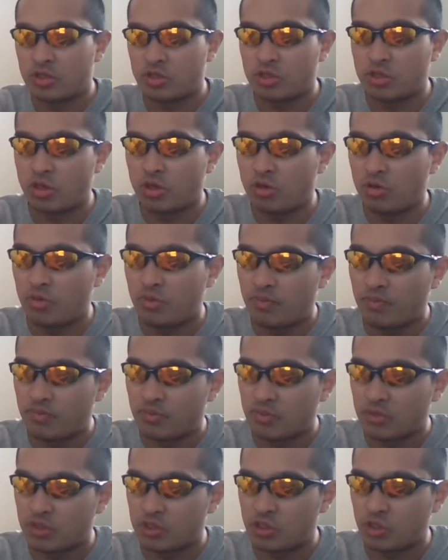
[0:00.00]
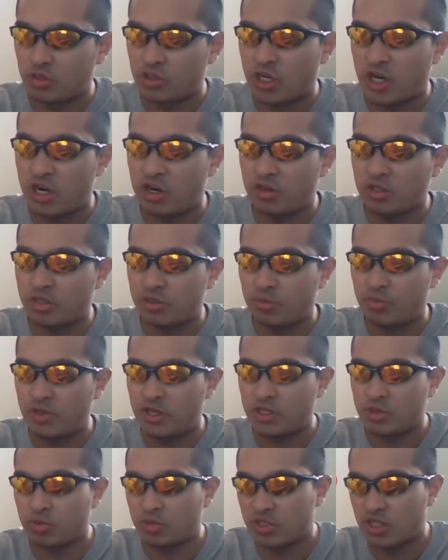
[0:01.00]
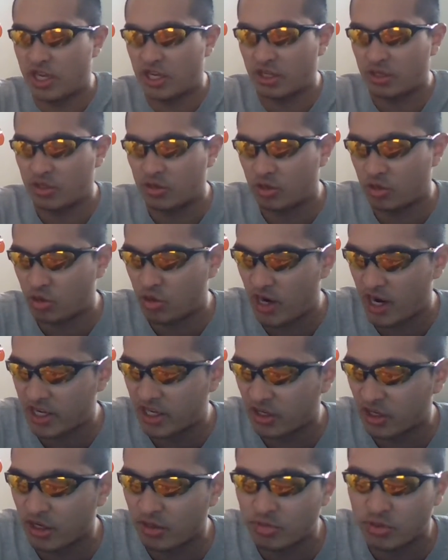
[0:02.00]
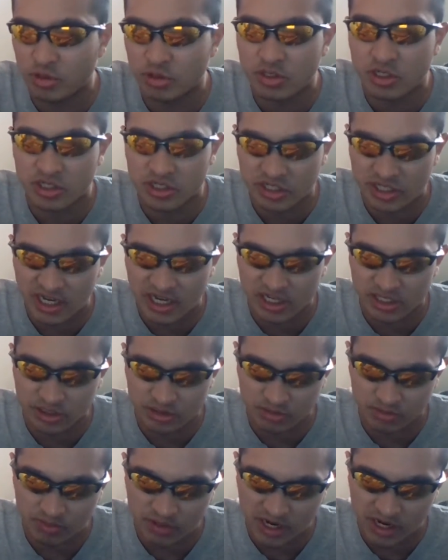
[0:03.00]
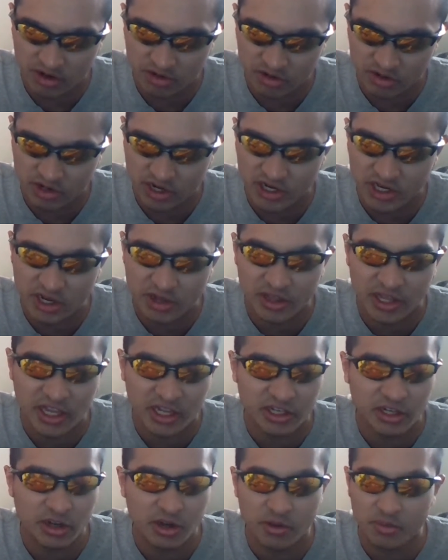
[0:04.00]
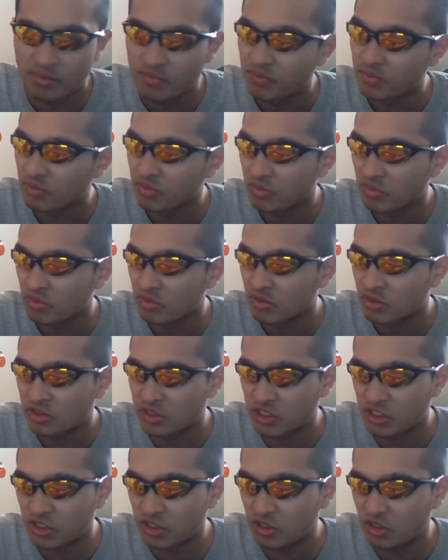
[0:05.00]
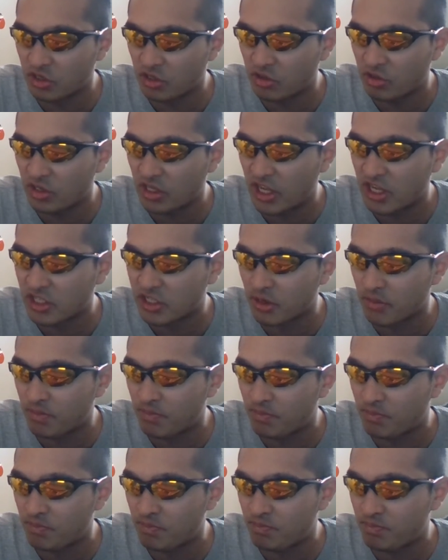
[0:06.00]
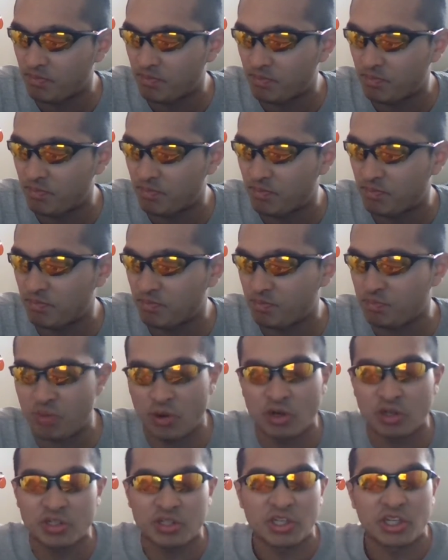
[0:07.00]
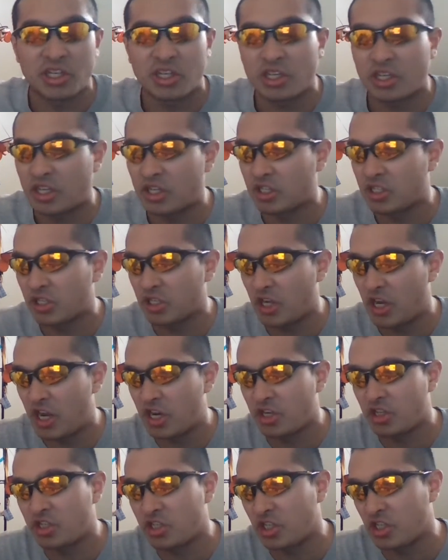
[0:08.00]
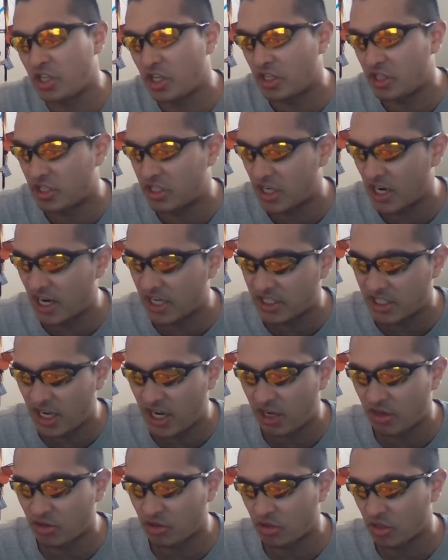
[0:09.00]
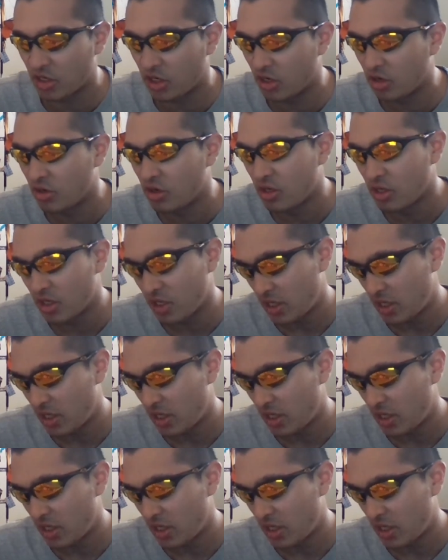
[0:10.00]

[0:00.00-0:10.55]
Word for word: Joe Jotaro's fist was like cracking up due to Stand's power, and then like um, Dio ends up bursting into energy and dies out, you know.